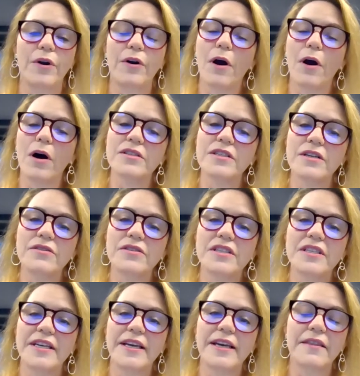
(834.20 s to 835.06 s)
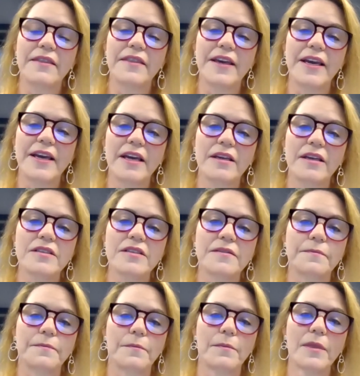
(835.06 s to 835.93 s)
also seeing
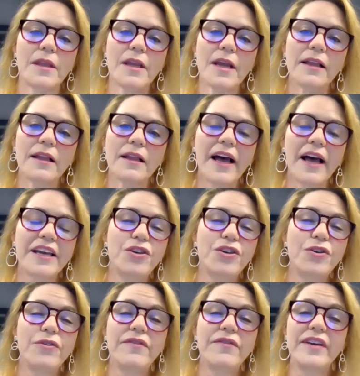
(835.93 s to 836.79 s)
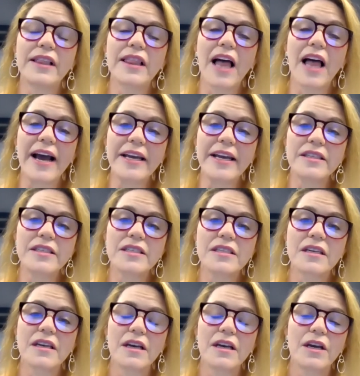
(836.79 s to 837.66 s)
things like UV
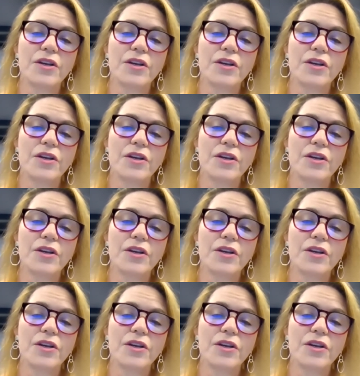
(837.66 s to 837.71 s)
lights.